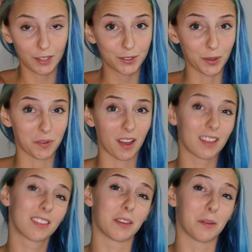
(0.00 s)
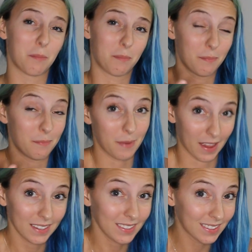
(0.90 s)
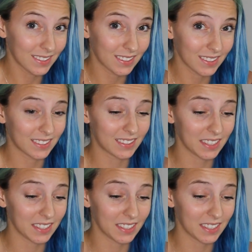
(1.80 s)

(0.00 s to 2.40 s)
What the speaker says: So not the best